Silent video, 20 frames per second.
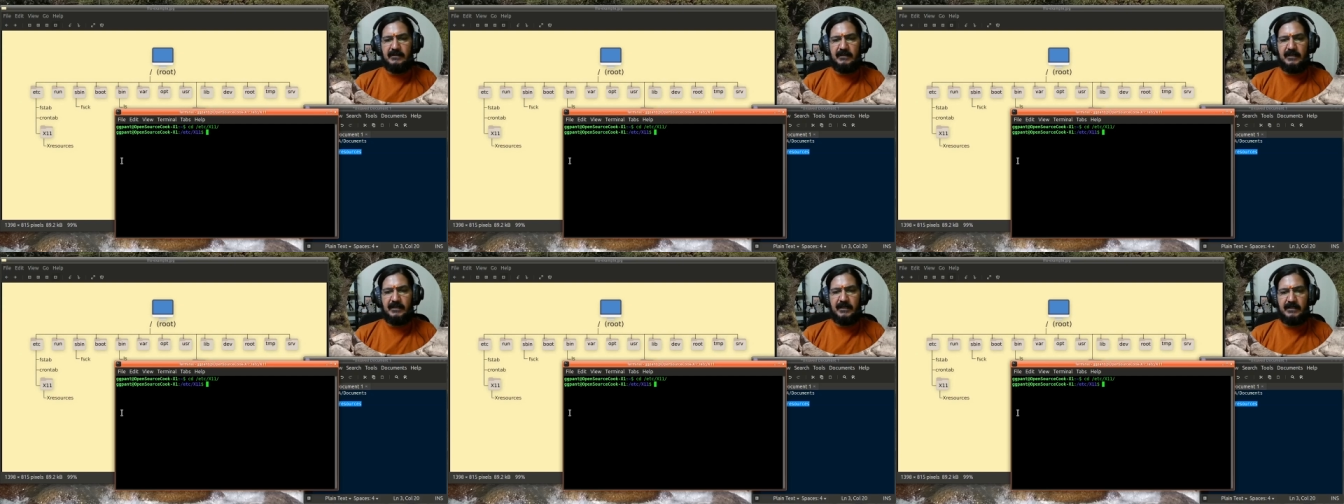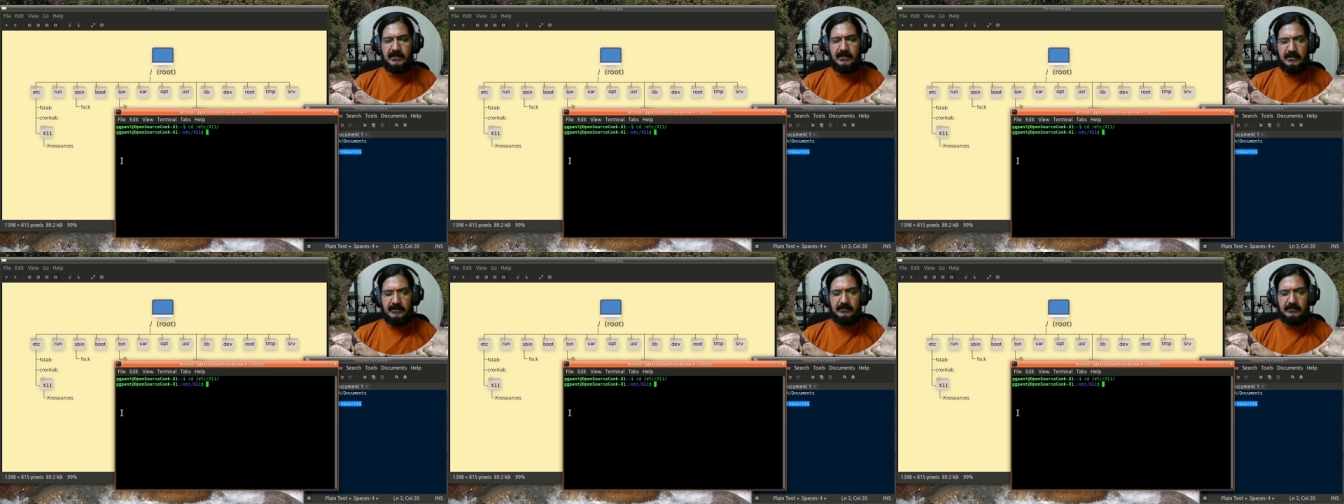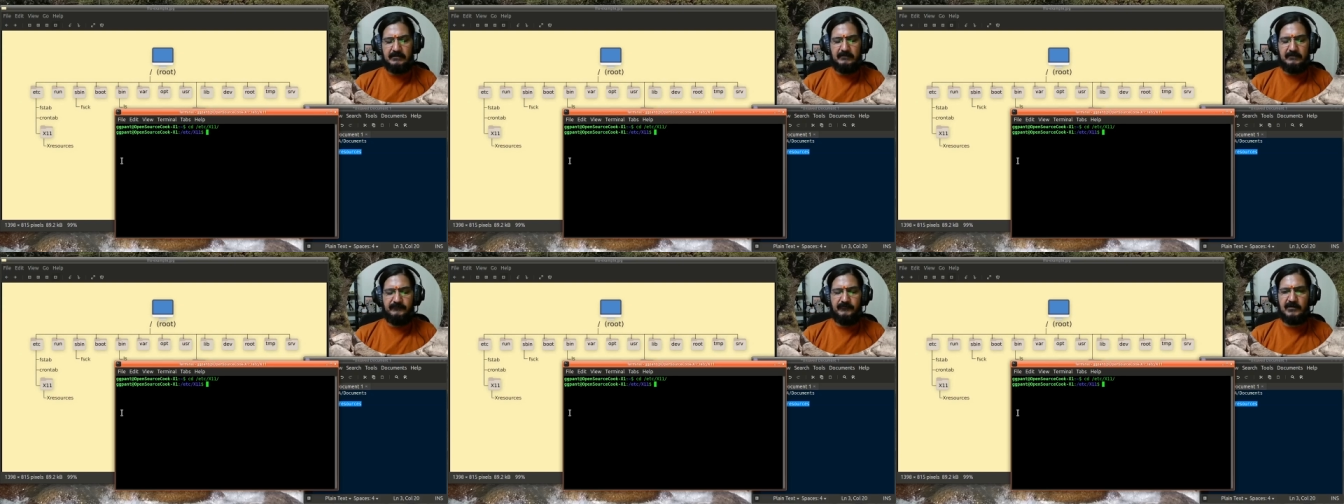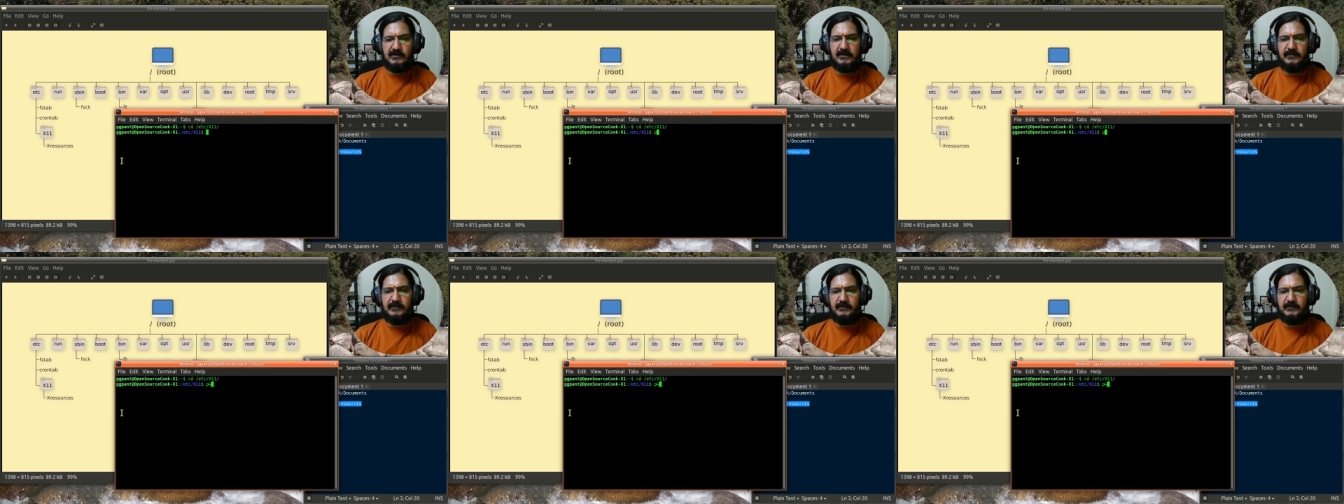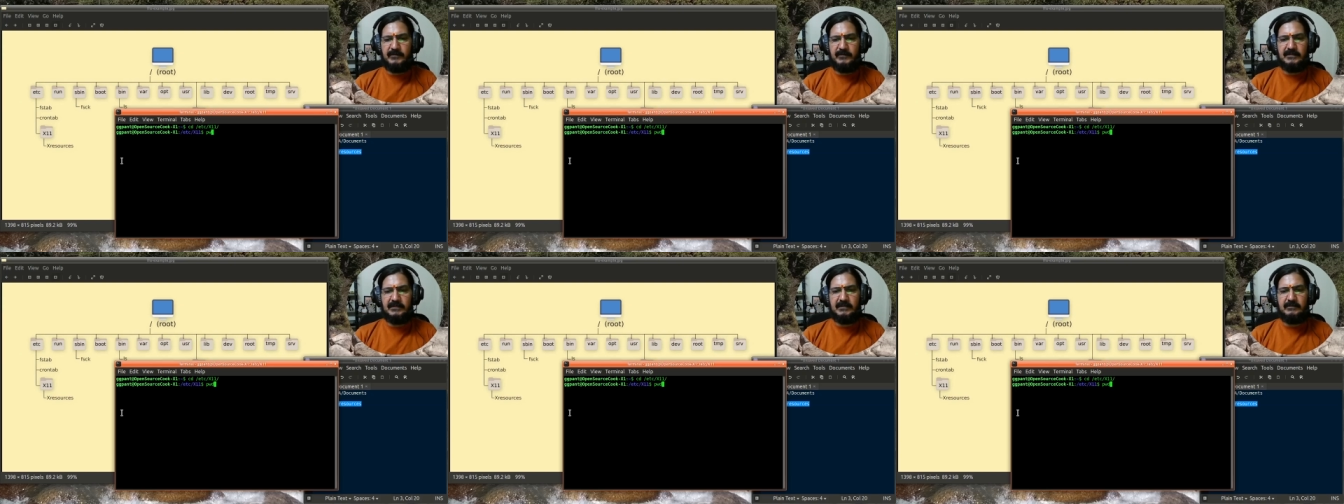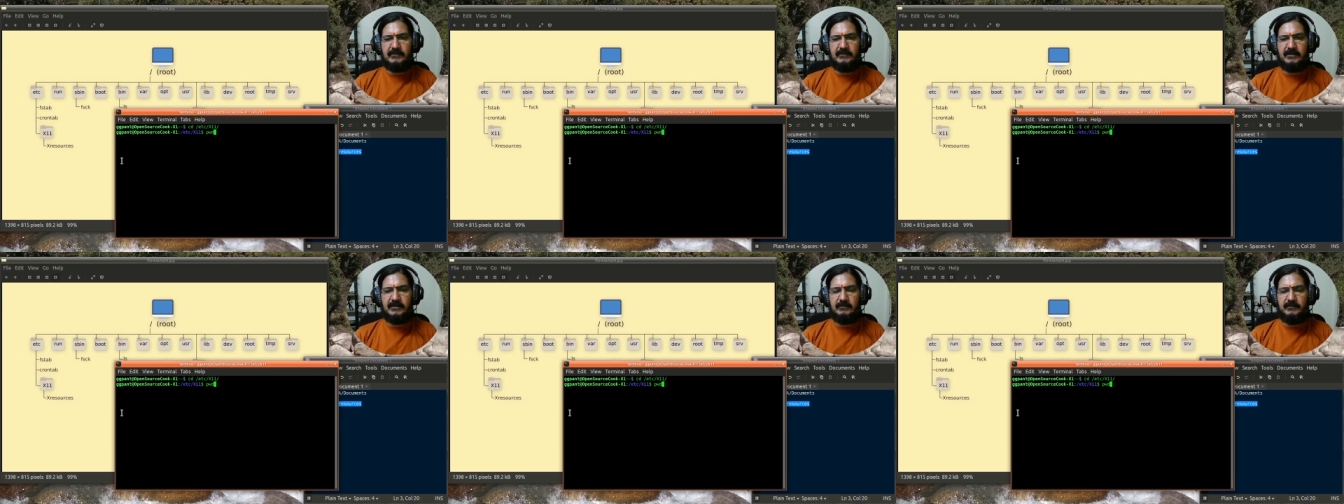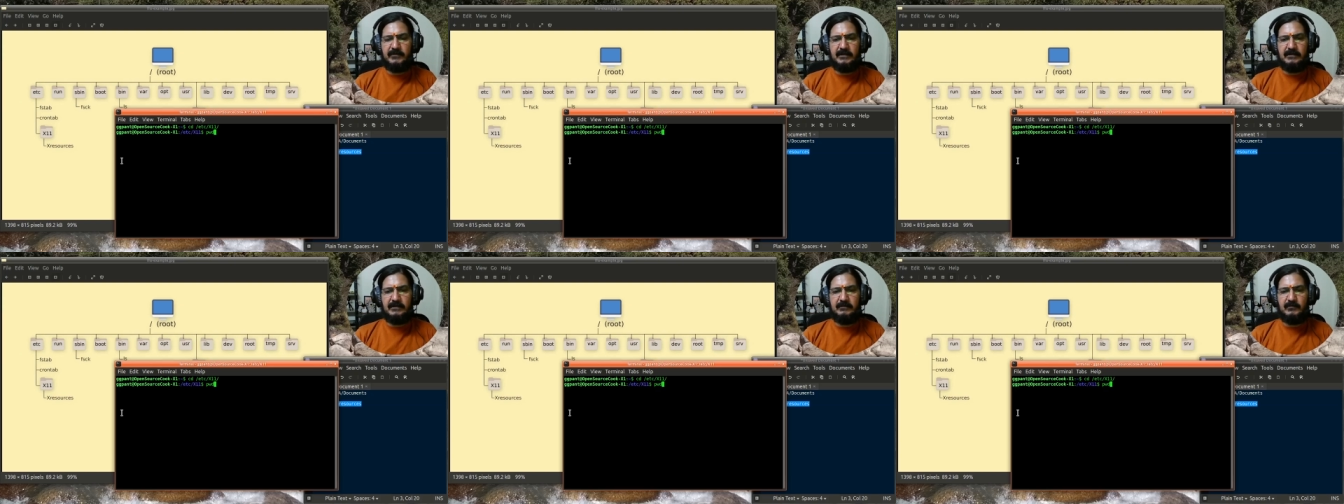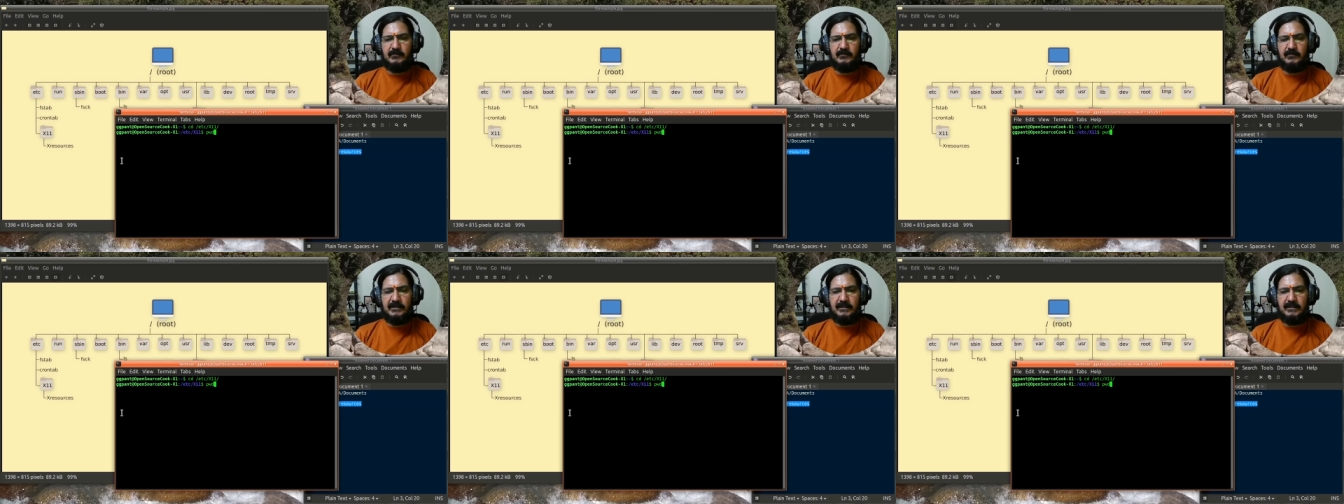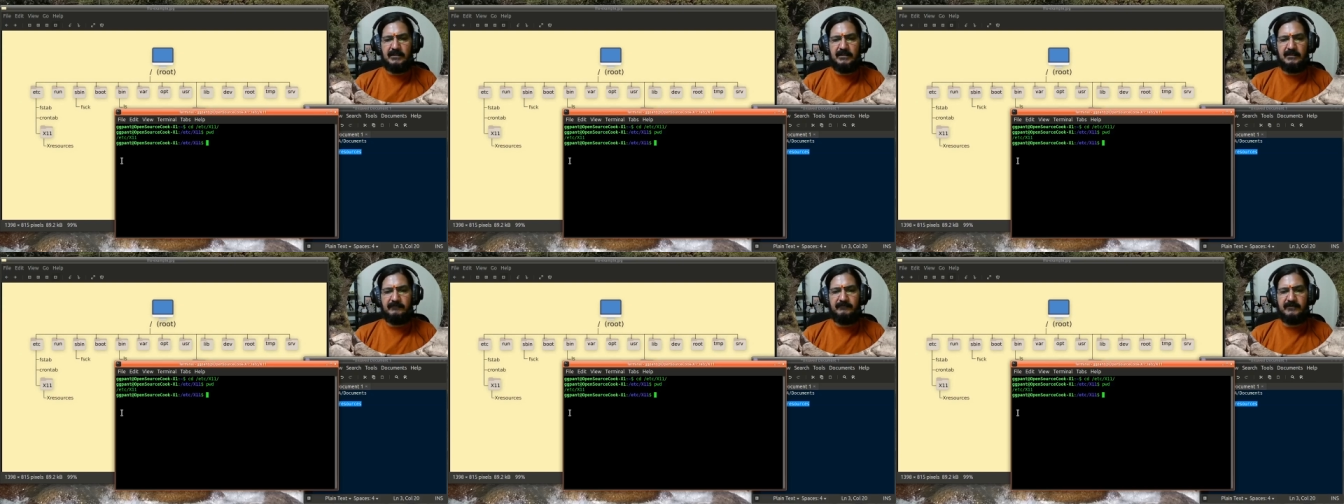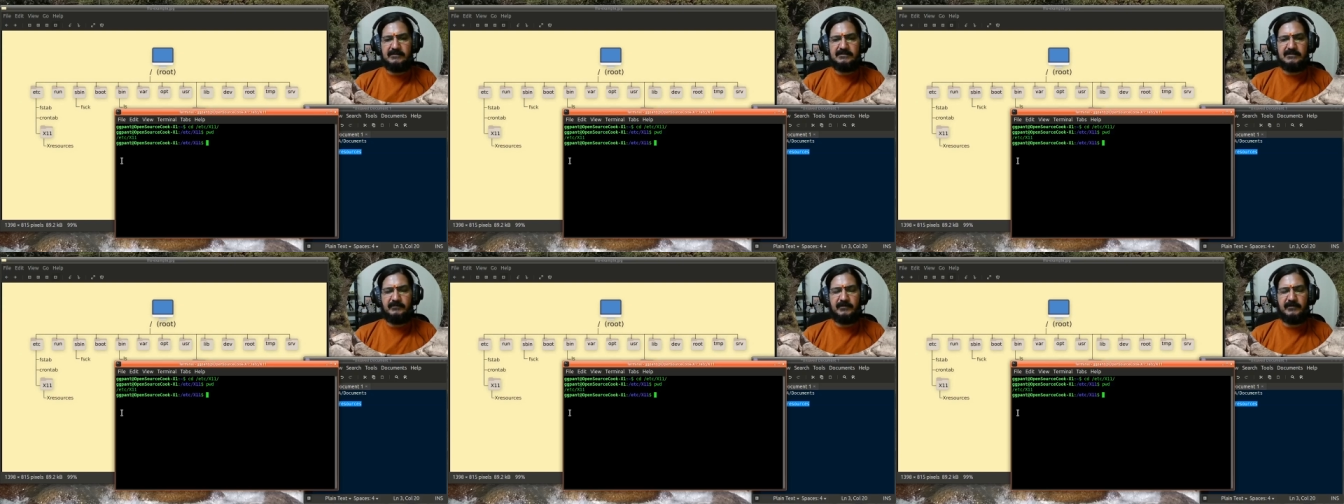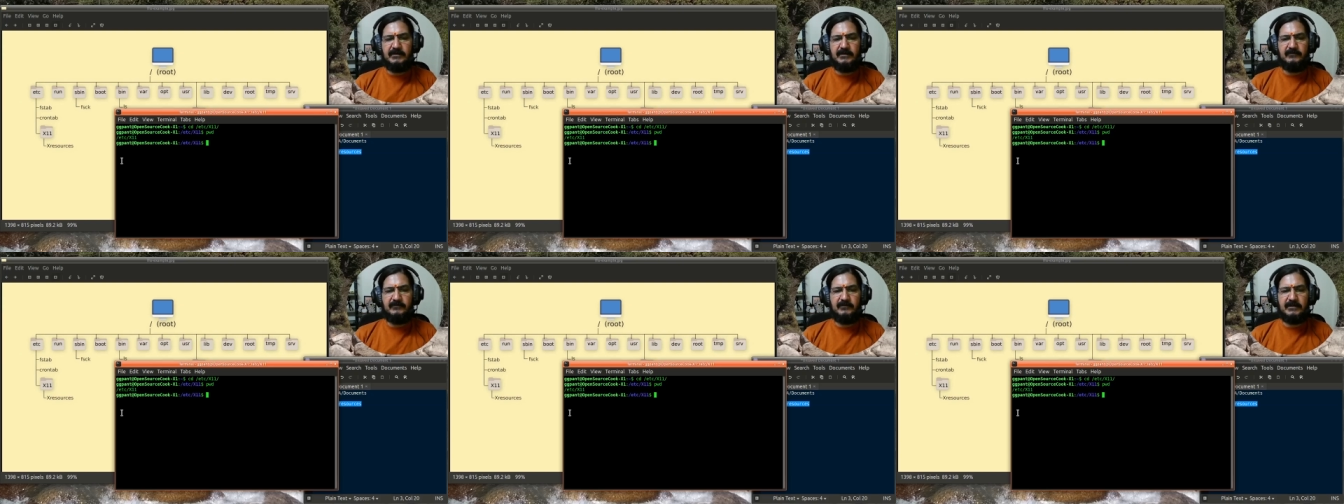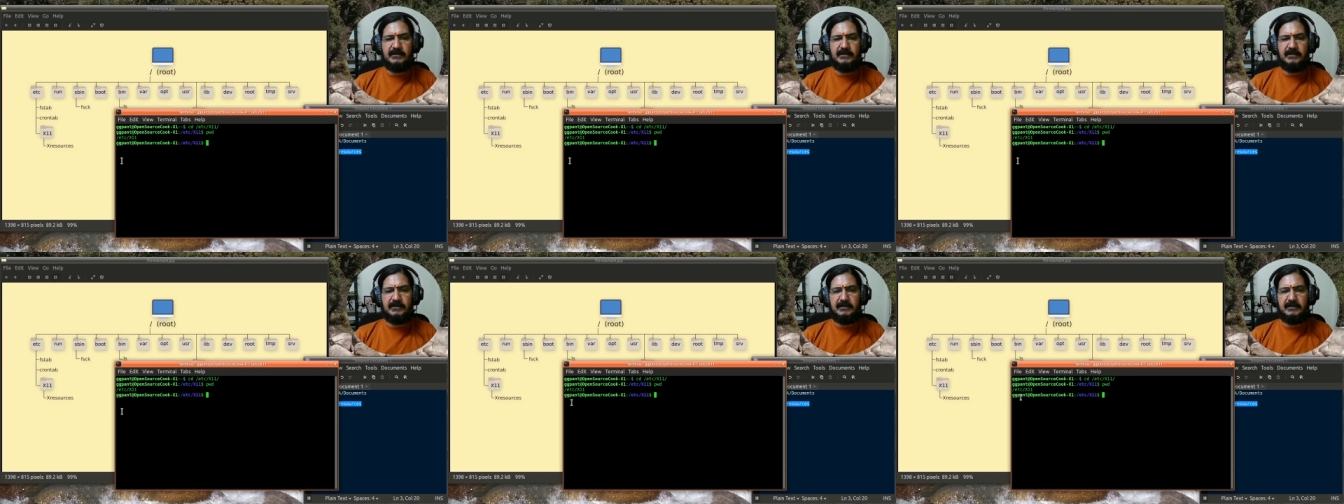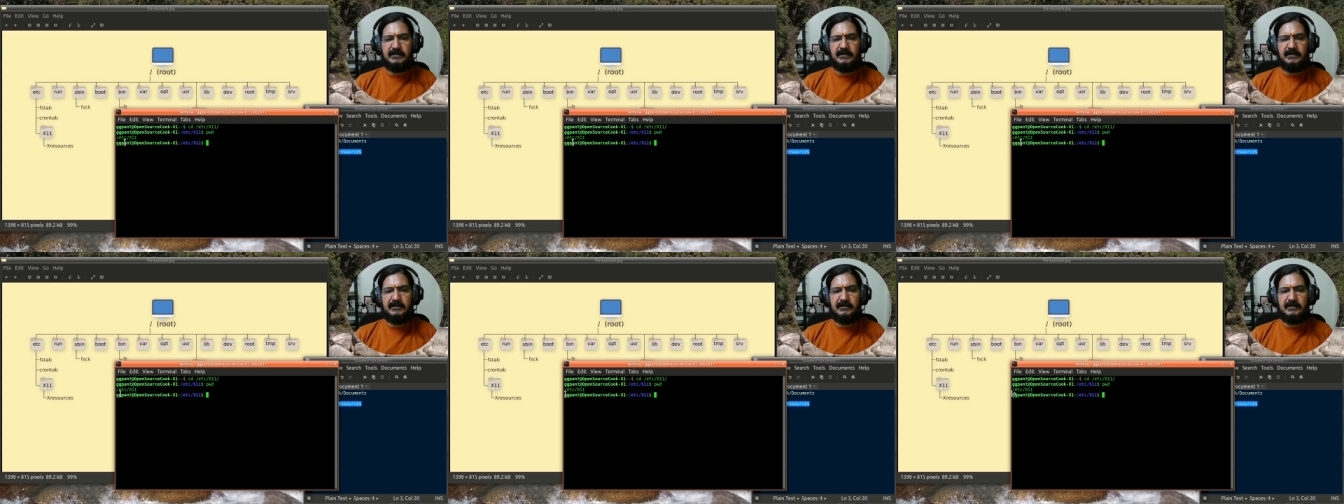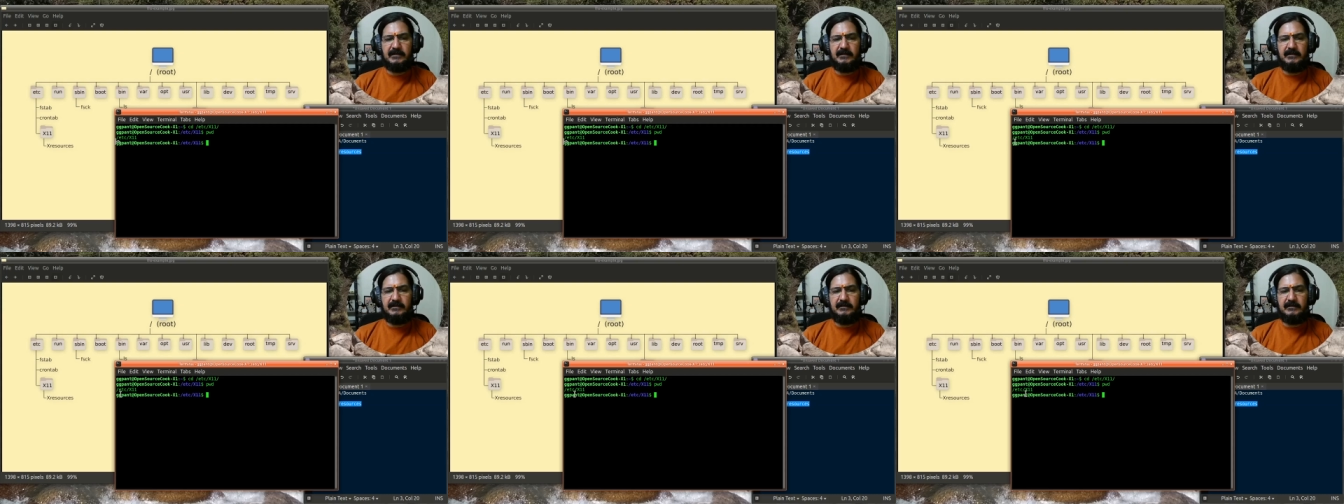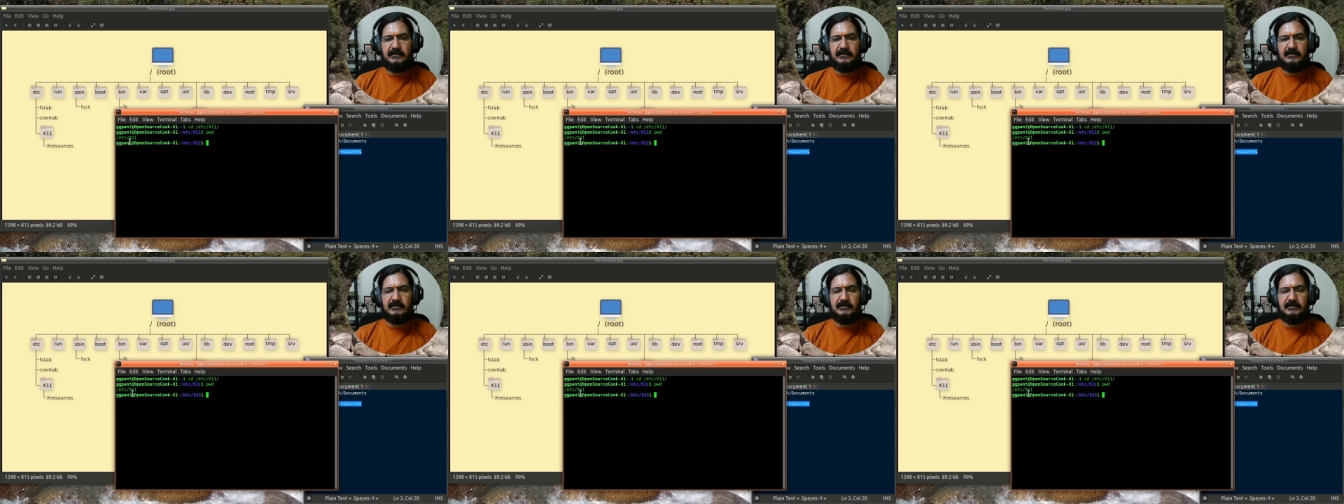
and if you remember the command pwd if i say print working directory it